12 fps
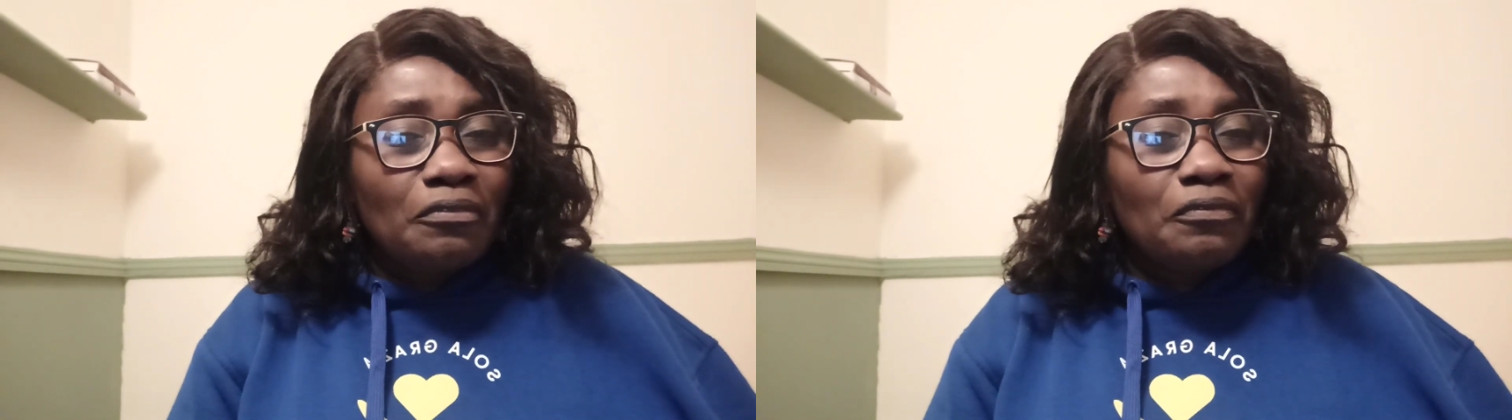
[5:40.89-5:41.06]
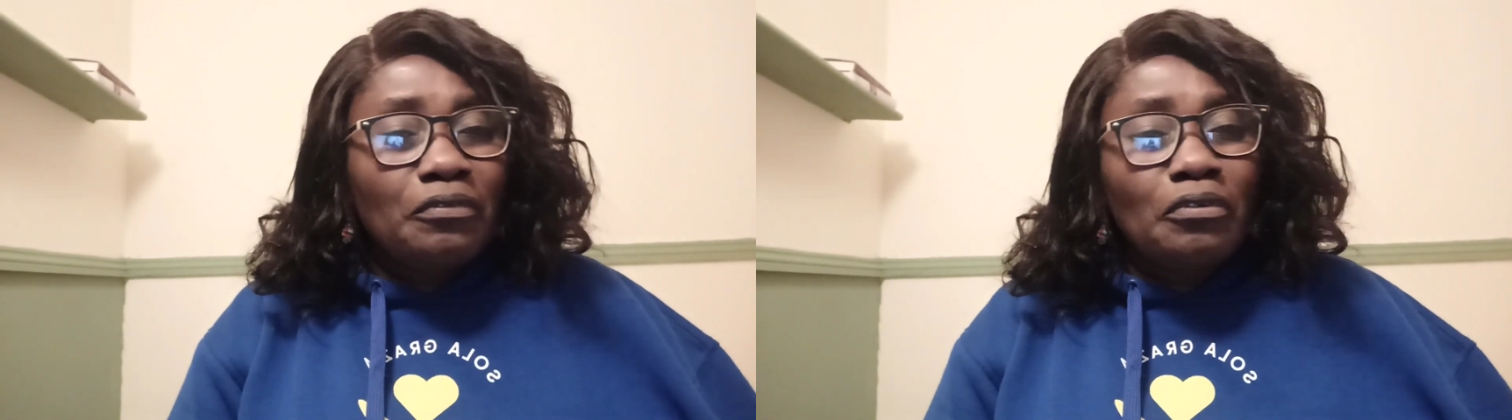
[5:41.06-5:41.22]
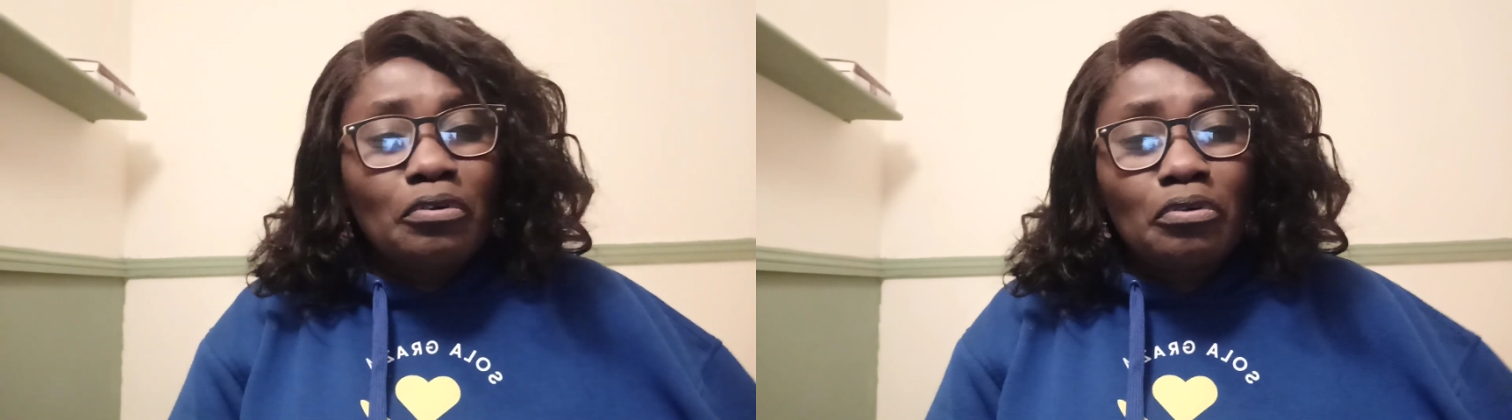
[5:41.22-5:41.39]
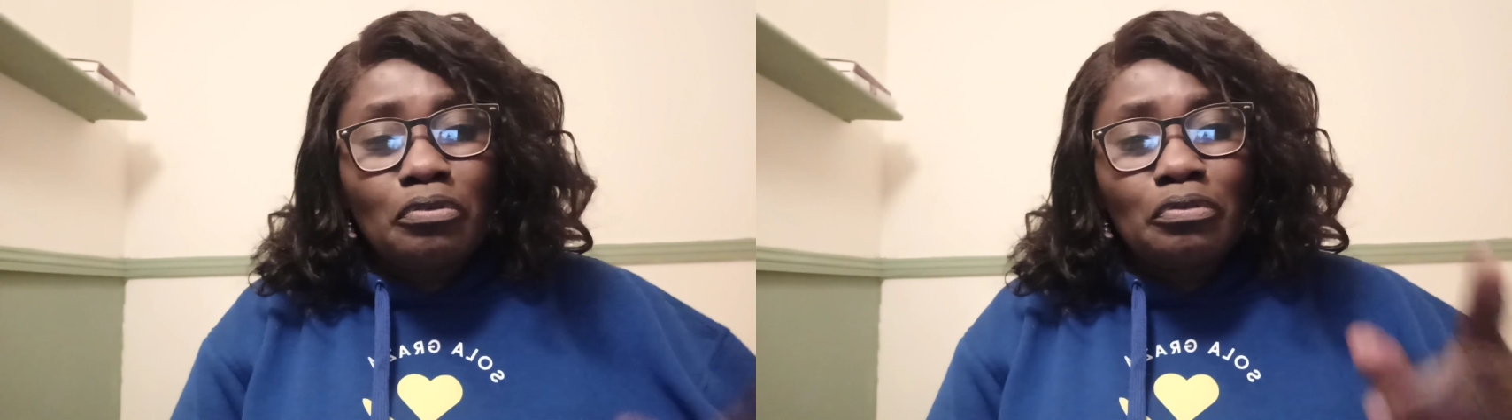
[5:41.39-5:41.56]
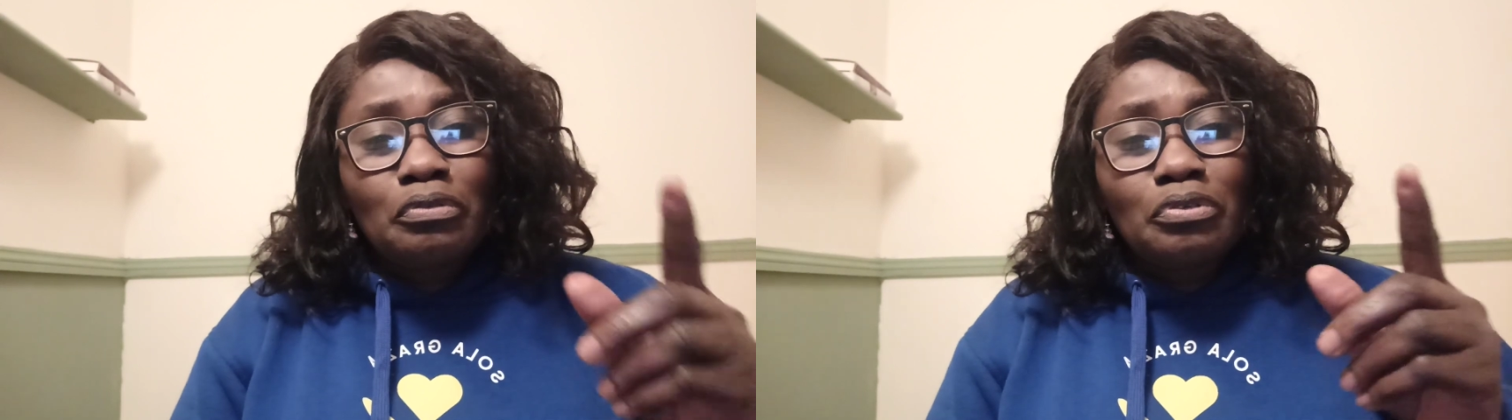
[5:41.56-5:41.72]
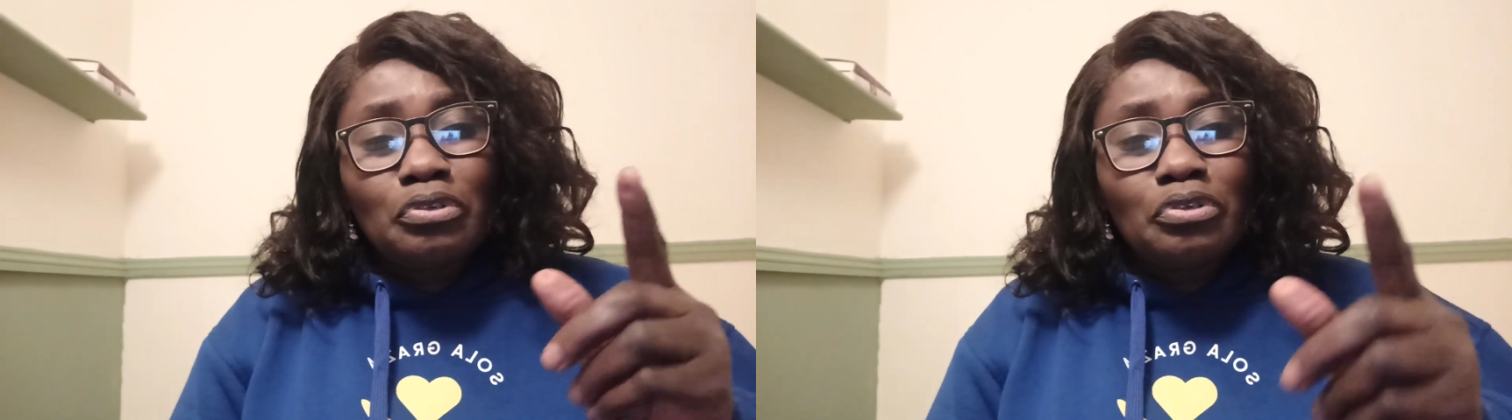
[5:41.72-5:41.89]
for
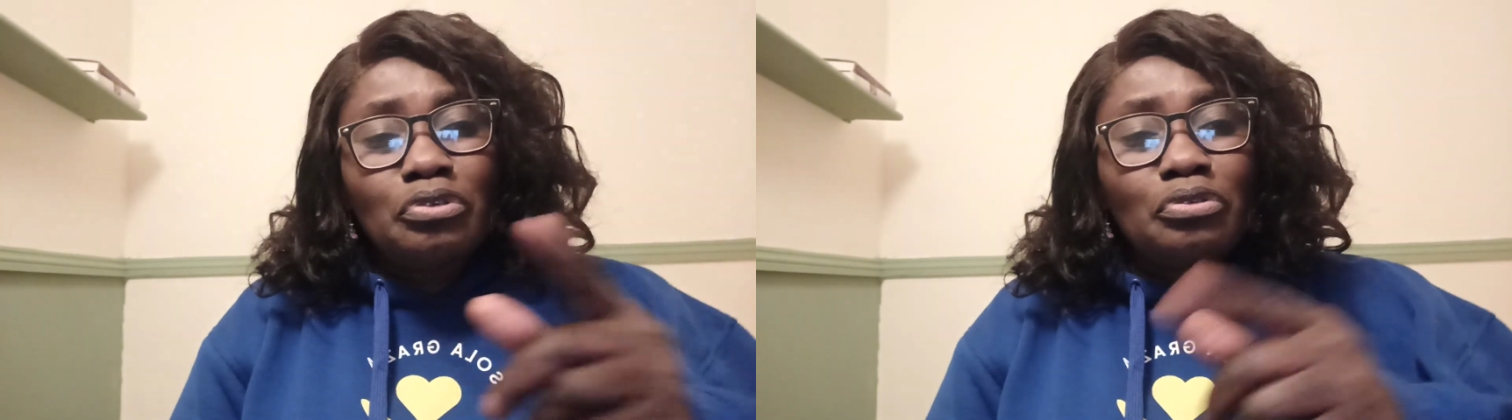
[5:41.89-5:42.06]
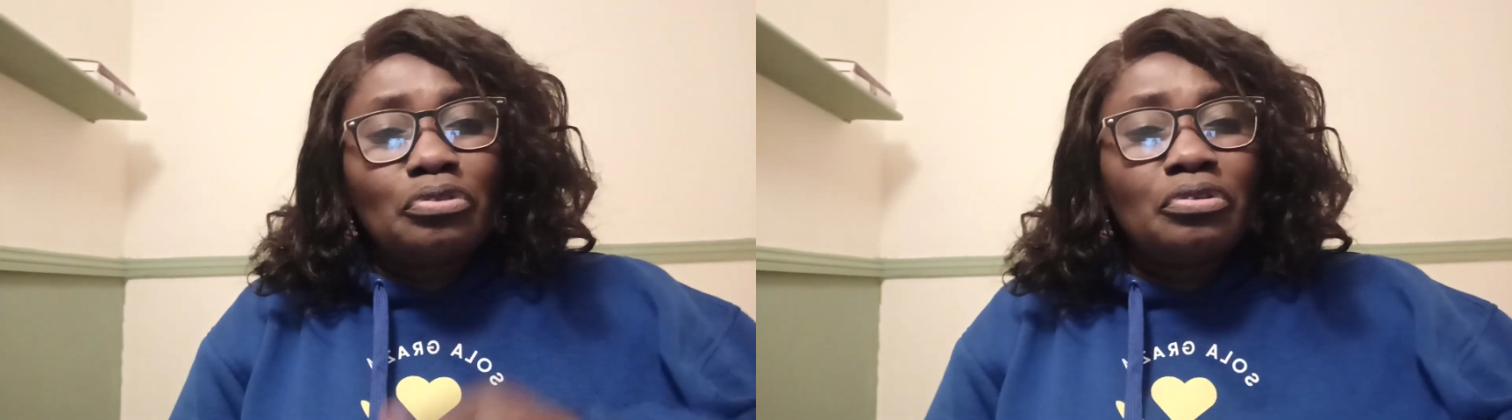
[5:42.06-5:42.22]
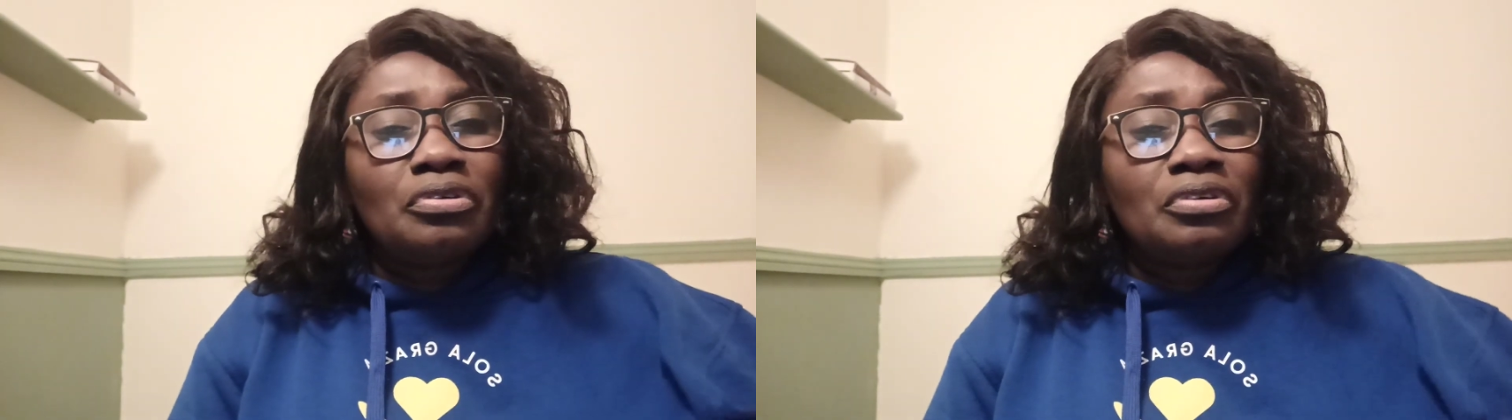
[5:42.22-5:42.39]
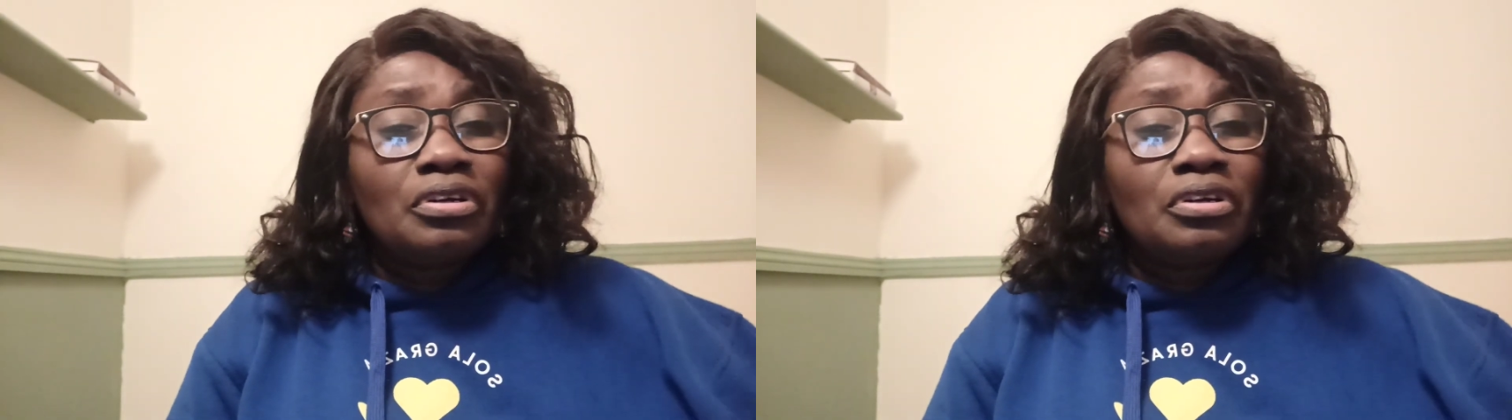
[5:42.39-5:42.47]
you.